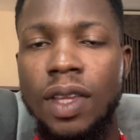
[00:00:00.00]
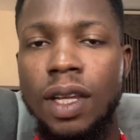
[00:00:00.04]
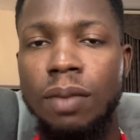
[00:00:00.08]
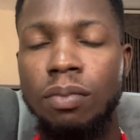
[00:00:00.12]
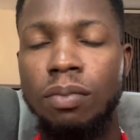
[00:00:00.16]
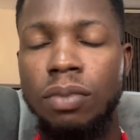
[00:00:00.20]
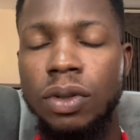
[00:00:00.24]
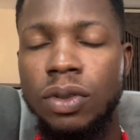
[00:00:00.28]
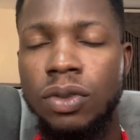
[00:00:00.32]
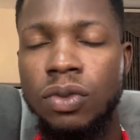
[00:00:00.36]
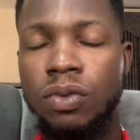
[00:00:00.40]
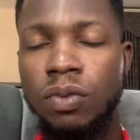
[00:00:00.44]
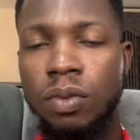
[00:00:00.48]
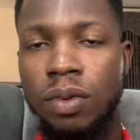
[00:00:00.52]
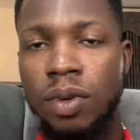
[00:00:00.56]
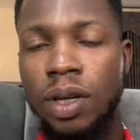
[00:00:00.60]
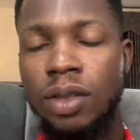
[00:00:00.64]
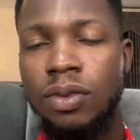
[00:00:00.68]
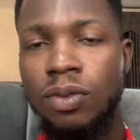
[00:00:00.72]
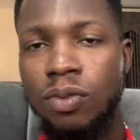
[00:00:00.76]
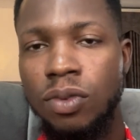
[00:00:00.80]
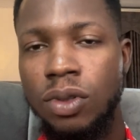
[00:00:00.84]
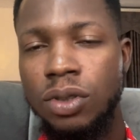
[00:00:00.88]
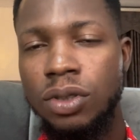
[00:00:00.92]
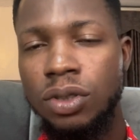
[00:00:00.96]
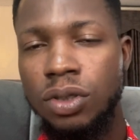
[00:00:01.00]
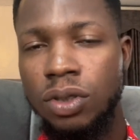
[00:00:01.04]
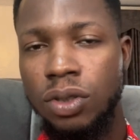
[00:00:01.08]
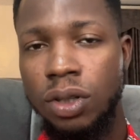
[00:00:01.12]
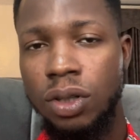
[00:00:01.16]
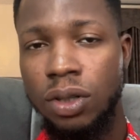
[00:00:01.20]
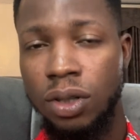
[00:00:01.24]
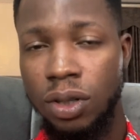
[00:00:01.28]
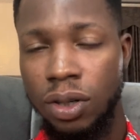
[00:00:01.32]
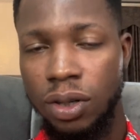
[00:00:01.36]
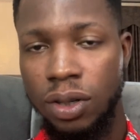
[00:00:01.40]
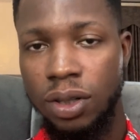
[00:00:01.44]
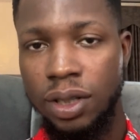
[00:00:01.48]
But once you
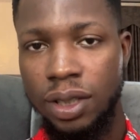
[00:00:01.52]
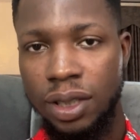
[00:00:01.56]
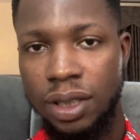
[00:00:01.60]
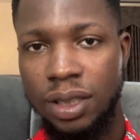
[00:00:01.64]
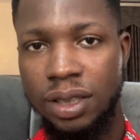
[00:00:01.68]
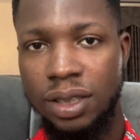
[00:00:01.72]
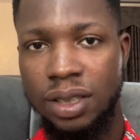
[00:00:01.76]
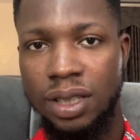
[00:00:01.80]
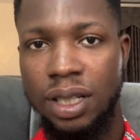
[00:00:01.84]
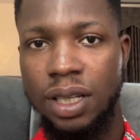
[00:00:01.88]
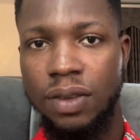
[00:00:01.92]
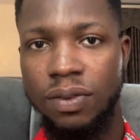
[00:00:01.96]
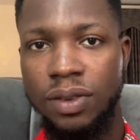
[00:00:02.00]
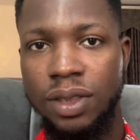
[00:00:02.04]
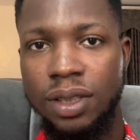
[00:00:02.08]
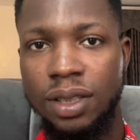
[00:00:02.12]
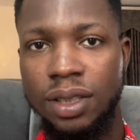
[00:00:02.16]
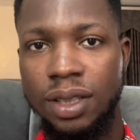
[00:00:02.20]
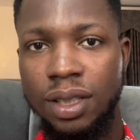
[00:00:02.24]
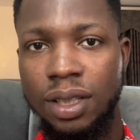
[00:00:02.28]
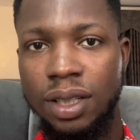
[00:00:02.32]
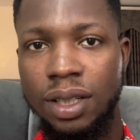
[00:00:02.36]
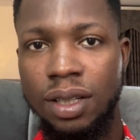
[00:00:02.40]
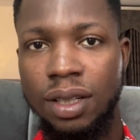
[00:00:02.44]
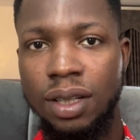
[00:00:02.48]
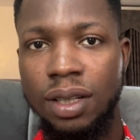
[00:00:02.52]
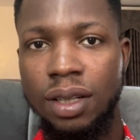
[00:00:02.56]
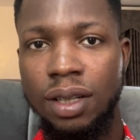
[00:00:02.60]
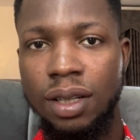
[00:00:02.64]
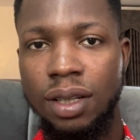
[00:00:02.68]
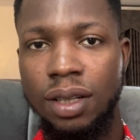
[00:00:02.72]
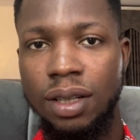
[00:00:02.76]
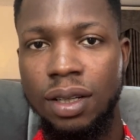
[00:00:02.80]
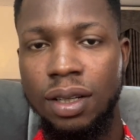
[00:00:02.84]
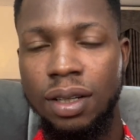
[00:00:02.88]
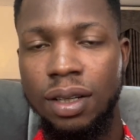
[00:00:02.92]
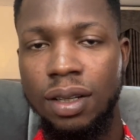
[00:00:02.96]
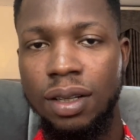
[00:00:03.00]
unlock this gift,
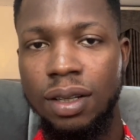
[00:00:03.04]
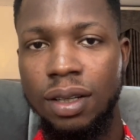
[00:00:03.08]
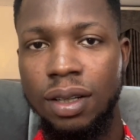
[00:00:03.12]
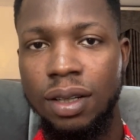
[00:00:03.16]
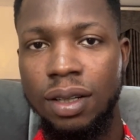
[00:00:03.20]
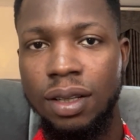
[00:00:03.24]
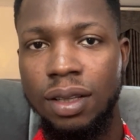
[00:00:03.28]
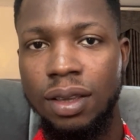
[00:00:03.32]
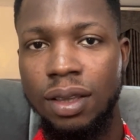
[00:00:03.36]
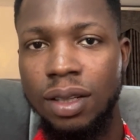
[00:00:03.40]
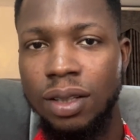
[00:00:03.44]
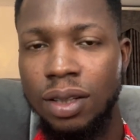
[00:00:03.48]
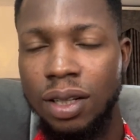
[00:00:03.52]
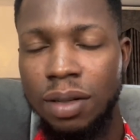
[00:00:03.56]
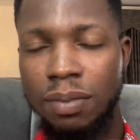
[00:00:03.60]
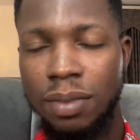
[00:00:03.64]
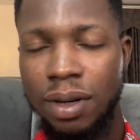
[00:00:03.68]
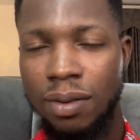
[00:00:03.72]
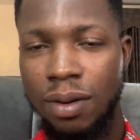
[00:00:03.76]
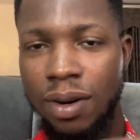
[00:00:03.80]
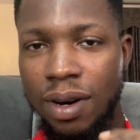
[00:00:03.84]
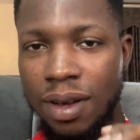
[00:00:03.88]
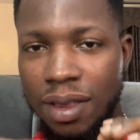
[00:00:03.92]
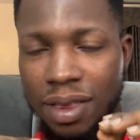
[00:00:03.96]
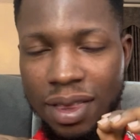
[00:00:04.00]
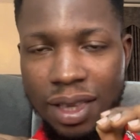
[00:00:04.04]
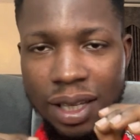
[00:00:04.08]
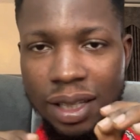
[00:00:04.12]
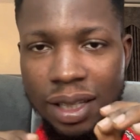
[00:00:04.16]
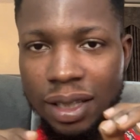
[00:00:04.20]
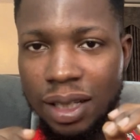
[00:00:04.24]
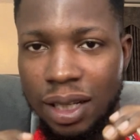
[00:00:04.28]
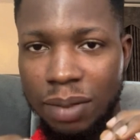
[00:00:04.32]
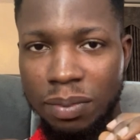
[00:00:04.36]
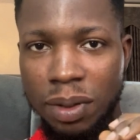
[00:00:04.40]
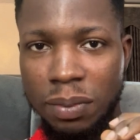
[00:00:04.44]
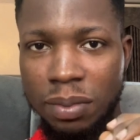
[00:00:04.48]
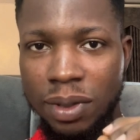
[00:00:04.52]
the number one thing
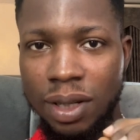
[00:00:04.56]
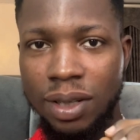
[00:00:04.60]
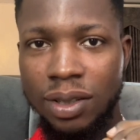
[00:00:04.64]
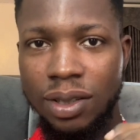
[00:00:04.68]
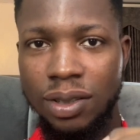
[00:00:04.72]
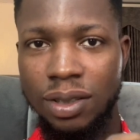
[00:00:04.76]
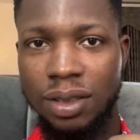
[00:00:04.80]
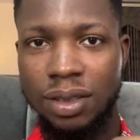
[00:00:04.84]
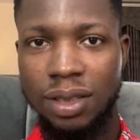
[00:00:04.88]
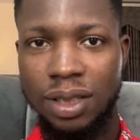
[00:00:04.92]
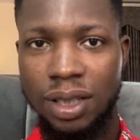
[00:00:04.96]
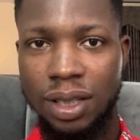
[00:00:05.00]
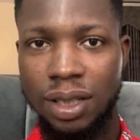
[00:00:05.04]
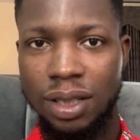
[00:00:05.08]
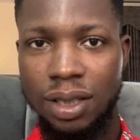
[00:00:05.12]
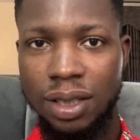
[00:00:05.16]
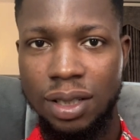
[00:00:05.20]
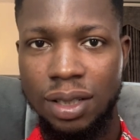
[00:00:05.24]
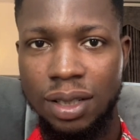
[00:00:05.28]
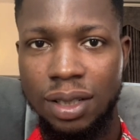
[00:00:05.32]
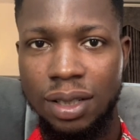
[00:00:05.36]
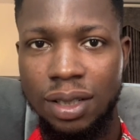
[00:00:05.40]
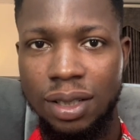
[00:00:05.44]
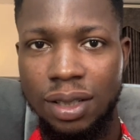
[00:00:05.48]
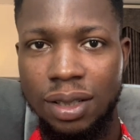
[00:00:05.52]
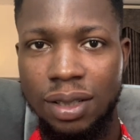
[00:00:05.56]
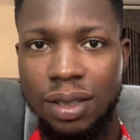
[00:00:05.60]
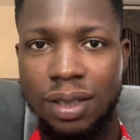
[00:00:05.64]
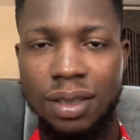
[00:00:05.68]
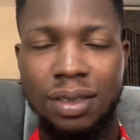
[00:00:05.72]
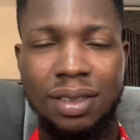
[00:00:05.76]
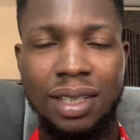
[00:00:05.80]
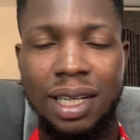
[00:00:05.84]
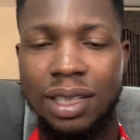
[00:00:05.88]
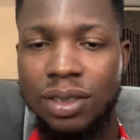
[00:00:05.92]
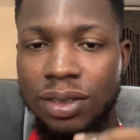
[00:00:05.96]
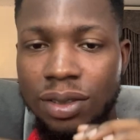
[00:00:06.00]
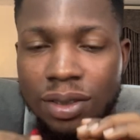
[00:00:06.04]
that people are going to think is
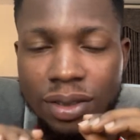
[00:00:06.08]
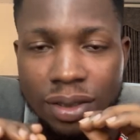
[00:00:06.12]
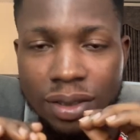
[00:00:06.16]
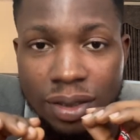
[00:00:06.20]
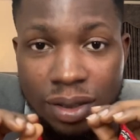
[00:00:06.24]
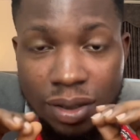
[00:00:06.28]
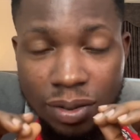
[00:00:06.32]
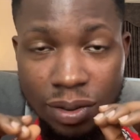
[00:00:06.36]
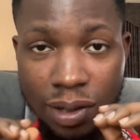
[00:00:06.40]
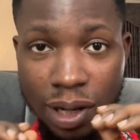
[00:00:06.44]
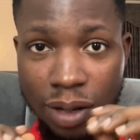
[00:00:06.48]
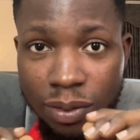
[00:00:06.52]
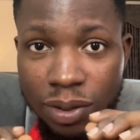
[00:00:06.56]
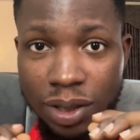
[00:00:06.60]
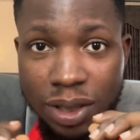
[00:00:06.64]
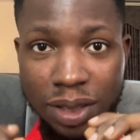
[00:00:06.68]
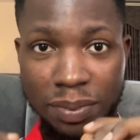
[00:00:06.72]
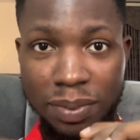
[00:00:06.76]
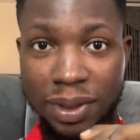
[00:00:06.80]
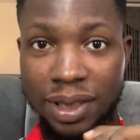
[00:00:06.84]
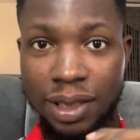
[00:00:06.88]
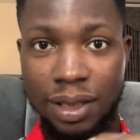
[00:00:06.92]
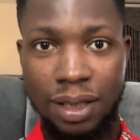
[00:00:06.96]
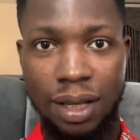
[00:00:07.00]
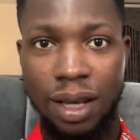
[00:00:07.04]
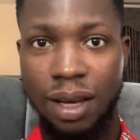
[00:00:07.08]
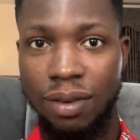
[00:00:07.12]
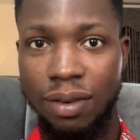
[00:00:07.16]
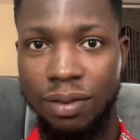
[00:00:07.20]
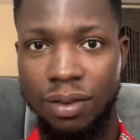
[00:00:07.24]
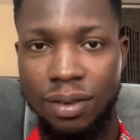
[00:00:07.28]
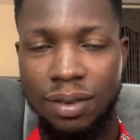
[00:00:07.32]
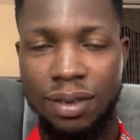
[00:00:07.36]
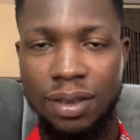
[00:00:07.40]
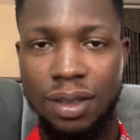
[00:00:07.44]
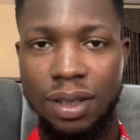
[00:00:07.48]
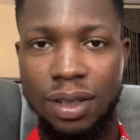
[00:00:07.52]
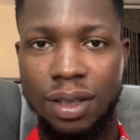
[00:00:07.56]
that you are worshiping the
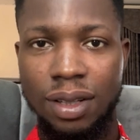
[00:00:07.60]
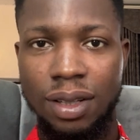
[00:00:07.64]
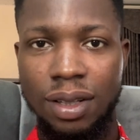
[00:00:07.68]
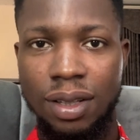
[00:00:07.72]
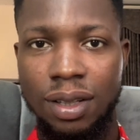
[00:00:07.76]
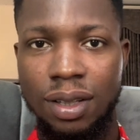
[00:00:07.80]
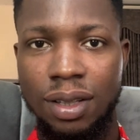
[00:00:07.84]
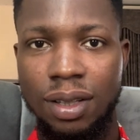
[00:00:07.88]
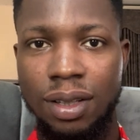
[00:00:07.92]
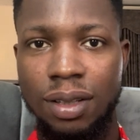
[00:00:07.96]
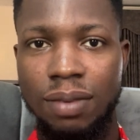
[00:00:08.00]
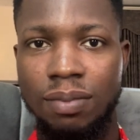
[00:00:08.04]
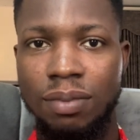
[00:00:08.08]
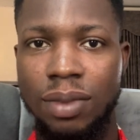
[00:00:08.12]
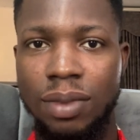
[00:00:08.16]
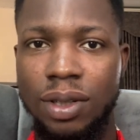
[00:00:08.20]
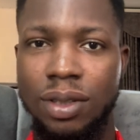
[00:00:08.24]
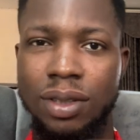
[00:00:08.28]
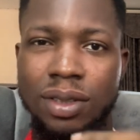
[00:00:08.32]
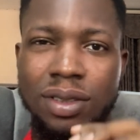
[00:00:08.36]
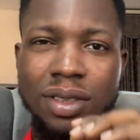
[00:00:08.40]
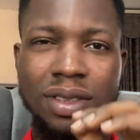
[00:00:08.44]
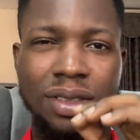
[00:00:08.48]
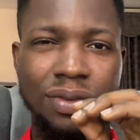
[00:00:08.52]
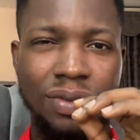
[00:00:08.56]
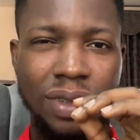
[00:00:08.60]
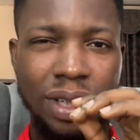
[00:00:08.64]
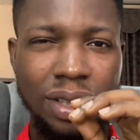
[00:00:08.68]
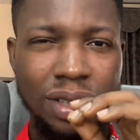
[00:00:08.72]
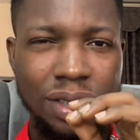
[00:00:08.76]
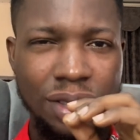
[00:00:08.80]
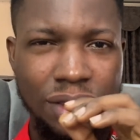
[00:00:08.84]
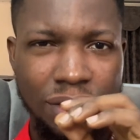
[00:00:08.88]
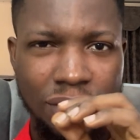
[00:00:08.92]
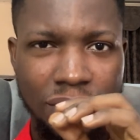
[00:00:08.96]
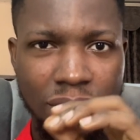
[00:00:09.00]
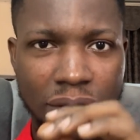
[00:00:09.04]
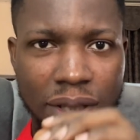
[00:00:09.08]
devil. Because it's very
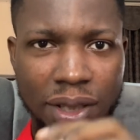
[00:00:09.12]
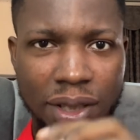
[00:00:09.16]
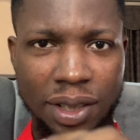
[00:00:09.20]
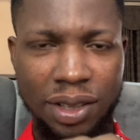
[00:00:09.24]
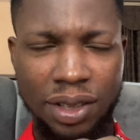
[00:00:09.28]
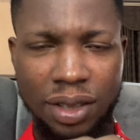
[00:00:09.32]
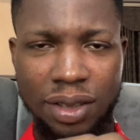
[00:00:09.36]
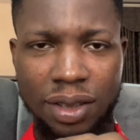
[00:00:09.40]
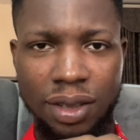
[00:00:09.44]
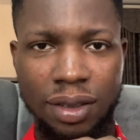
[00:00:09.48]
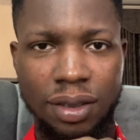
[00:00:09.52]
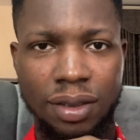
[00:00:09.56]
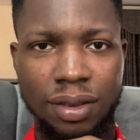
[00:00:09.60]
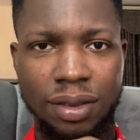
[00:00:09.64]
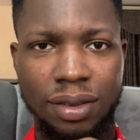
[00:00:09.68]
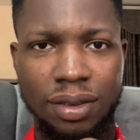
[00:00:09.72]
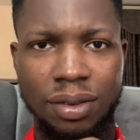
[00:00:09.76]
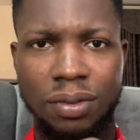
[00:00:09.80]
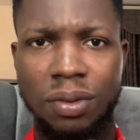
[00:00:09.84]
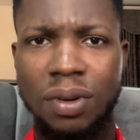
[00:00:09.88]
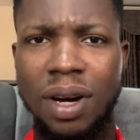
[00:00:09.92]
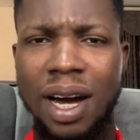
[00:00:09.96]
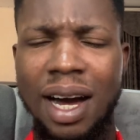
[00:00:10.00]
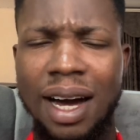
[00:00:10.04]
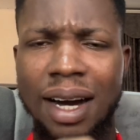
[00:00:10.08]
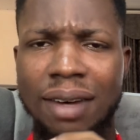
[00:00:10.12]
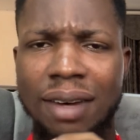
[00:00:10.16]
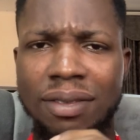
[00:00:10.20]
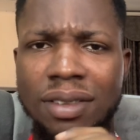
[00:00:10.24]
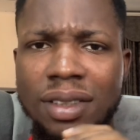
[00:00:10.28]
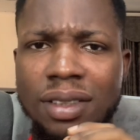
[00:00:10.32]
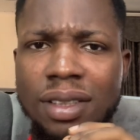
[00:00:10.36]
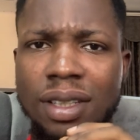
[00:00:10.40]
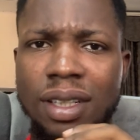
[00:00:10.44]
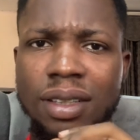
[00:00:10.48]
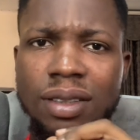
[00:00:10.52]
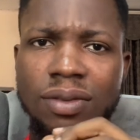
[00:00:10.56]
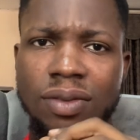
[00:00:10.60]
strange to have
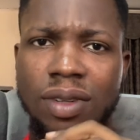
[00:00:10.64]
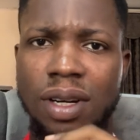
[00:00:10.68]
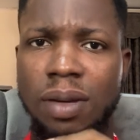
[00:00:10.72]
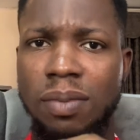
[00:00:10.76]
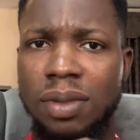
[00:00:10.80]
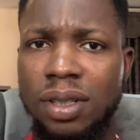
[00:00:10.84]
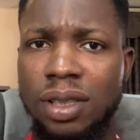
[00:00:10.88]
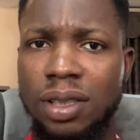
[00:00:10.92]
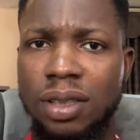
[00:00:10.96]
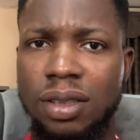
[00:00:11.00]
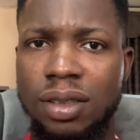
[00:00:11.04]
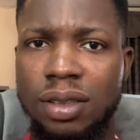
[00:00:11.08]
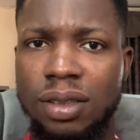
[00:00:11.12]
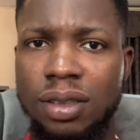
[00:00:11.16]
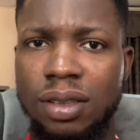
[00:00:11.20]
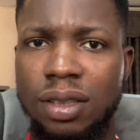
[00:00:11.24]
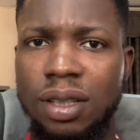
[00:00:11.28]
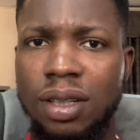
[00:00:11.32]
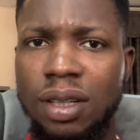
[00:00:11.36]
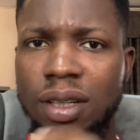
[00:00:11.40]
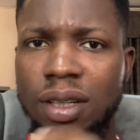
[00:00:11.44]
this kind of abilities.